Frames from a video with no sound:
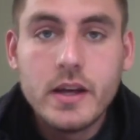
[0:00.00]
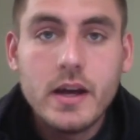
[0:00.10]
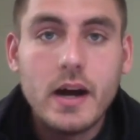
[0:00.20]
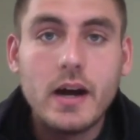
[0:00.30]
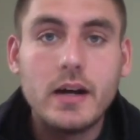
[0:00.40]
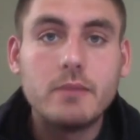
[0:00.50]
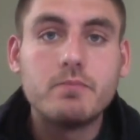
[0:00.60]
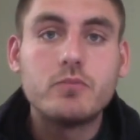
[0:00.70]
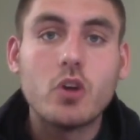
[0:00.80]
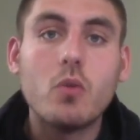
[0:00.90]

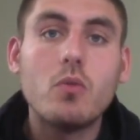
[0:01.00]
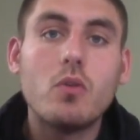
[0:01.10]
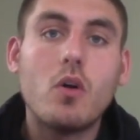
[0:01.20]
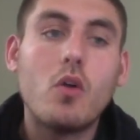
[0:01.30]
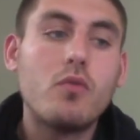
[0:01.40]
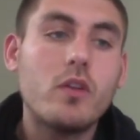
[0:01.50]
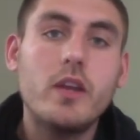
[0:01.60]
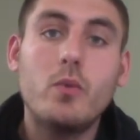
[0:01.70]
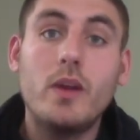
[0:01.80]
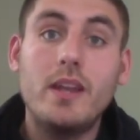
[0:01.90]
So hopefully
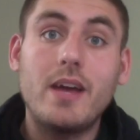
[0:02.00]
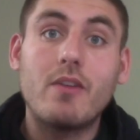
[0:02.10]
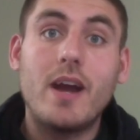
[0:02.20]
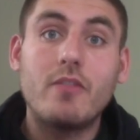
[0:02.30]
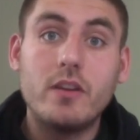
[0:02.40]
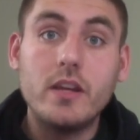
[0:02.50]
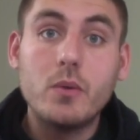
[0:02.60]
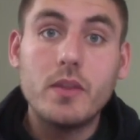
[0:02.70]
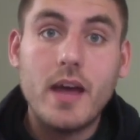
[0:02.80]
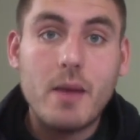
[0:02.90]
we never have to deal
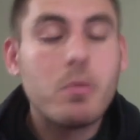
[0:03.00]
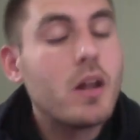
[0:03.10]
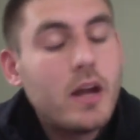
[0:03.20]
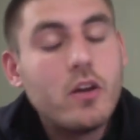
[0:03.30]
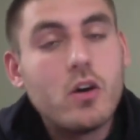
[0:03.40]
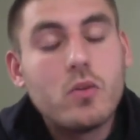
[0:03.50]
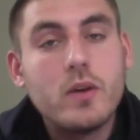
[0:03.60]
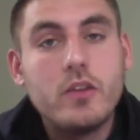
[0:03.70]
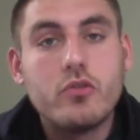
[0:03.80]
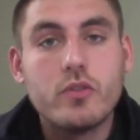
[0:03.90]
with that, but I know
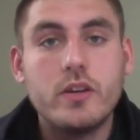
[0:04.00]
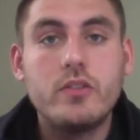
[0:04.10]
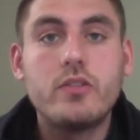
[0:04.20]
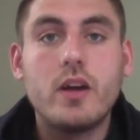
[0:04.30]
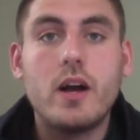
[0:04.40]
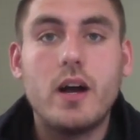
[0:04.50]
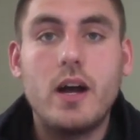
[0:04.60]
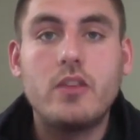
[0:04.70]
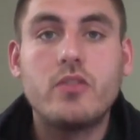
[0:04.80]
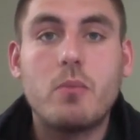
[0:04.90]
injuries
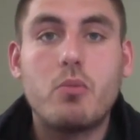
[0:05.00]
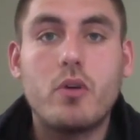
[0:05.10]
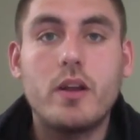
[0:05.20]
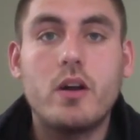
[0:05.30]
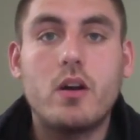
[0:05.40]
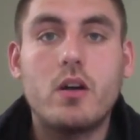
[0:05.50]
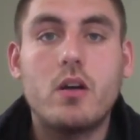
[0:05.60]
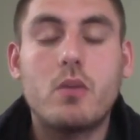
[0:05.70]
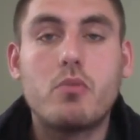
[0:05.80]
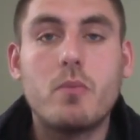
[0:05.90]
at some point are
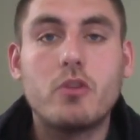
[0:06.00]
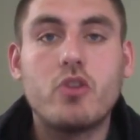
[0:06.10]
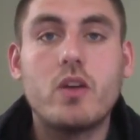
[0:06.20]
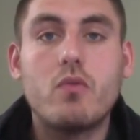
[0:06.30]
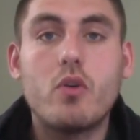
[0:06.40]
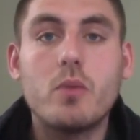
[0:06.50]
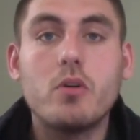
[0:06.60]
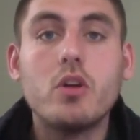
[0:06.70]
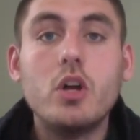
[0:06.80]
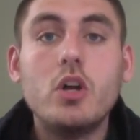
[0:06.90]
pretty much unavoidable.